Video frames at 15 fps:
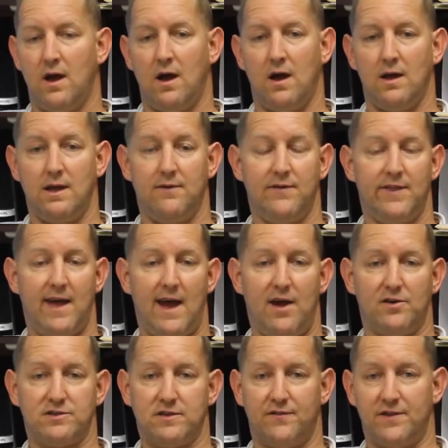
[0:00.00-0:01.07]
Uh, even the
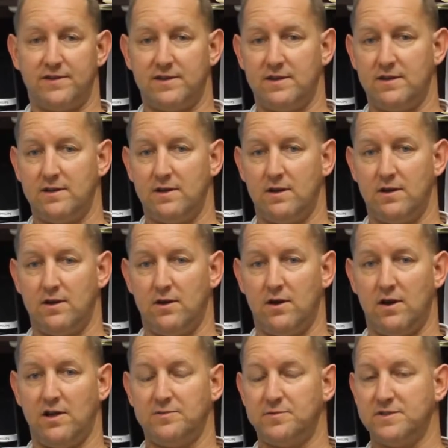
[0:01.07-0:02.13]
house, if it's in
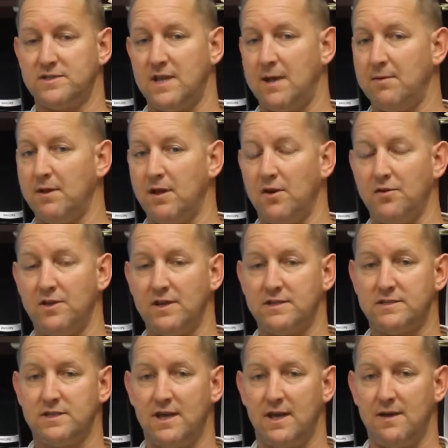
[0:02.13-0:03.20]
your husband's name alone,
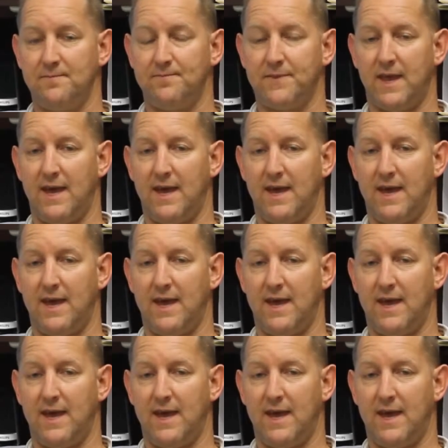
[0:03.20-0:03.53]
let's say,